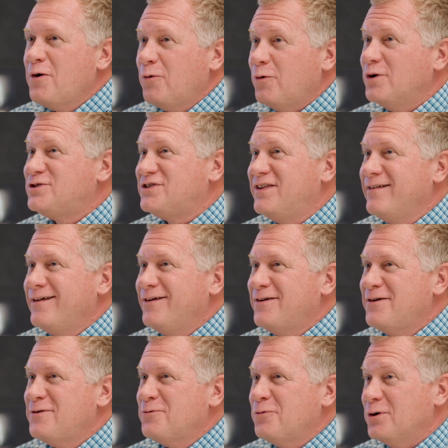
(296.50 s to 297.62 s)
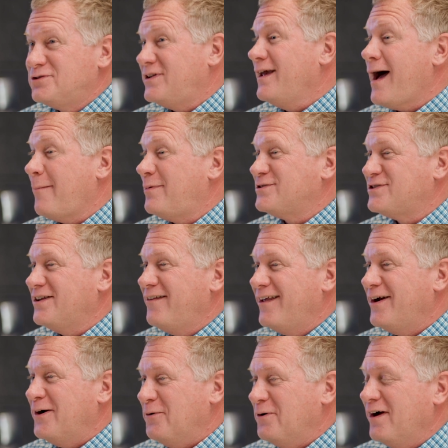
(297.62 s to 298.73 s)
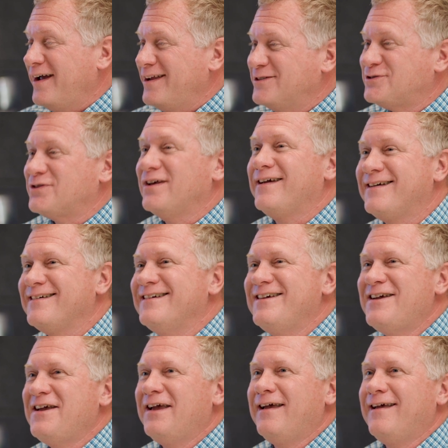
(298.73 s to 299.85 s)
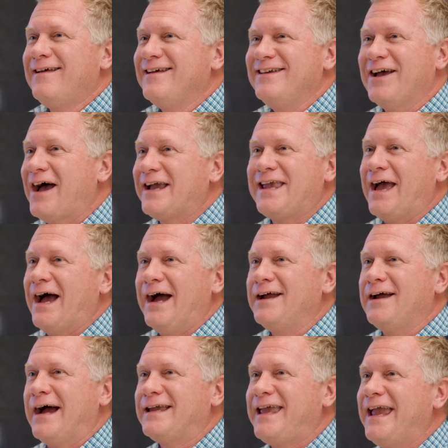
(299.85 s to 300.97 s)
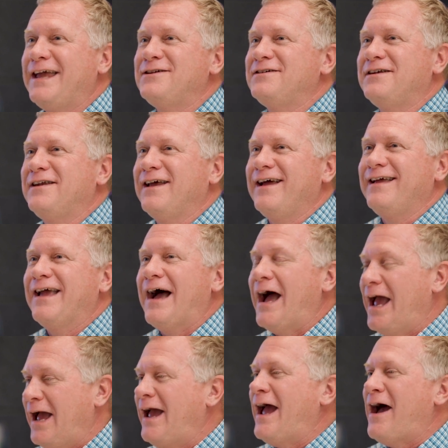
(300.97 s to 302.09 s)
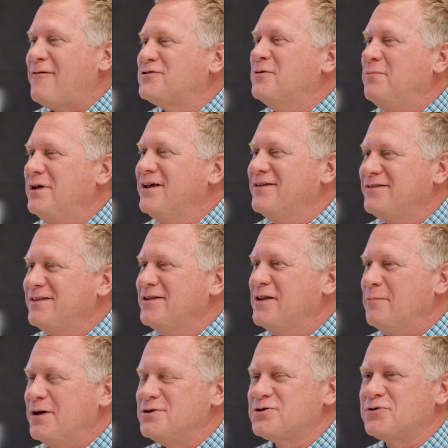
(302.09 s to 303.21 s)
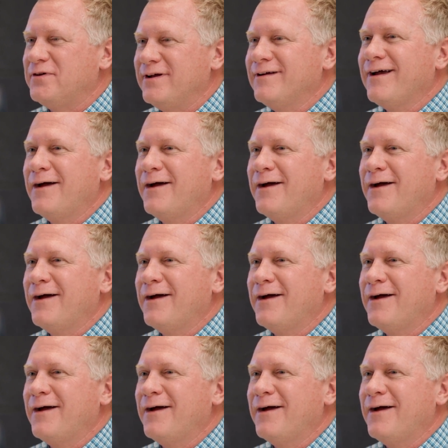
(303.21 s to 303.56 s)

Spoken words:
What's the opposite of that, right? It's like, Yeah, I can't. Yeah, I have to be in the ministry.